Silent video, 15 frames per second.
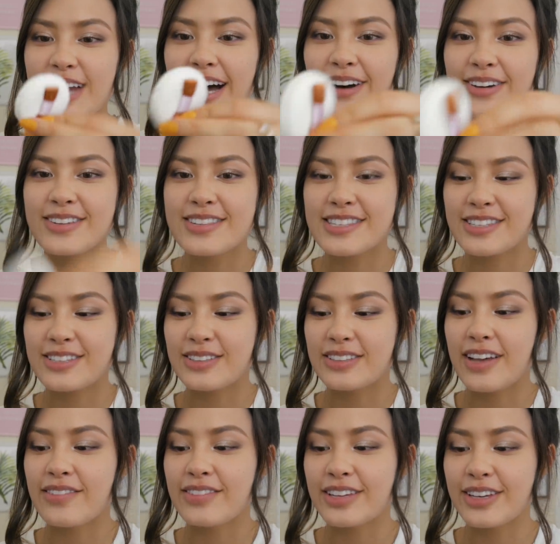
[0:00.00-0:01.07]
House
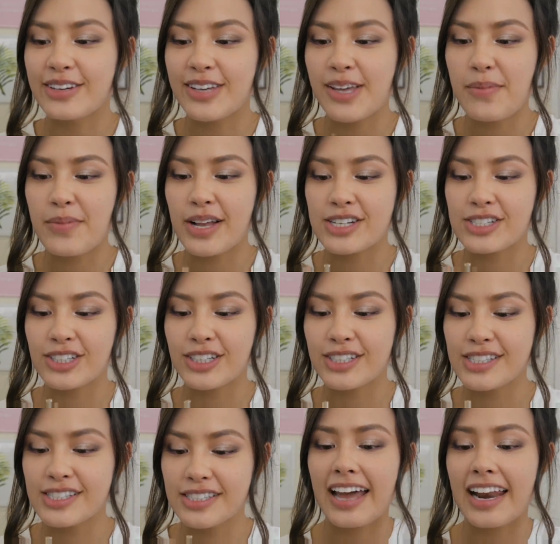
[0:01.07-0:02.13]
lovely cookie
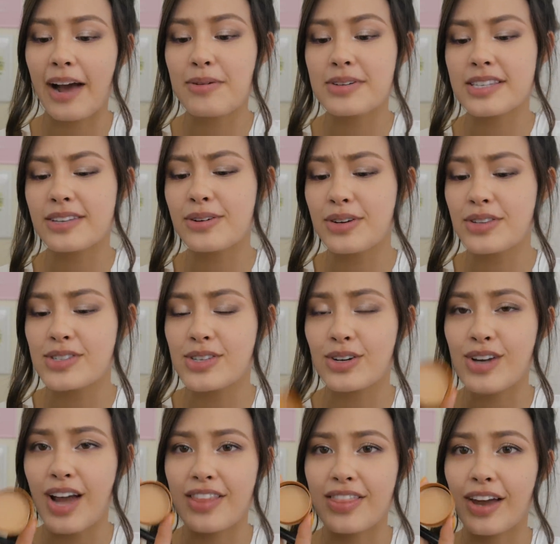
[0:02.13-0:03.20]
blushers. I was a little
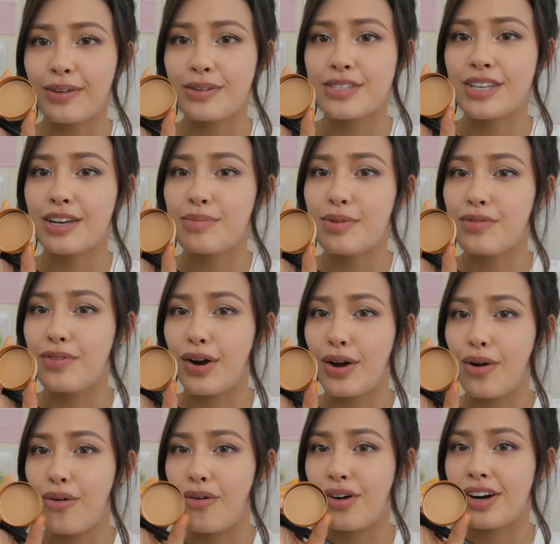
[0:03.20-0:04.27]
concerned. I thought it was gonna be
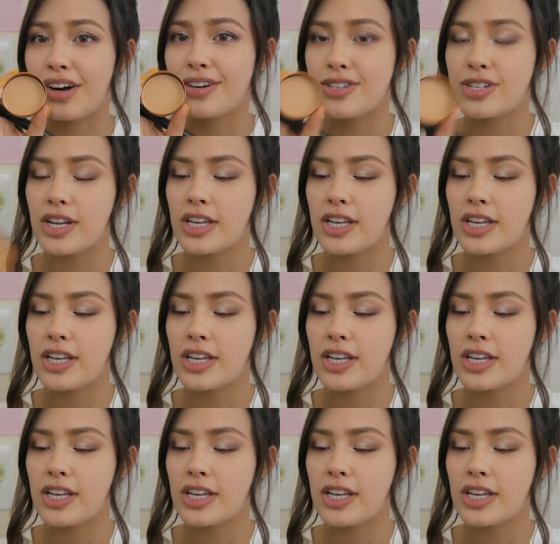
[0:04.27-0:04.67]
very orange.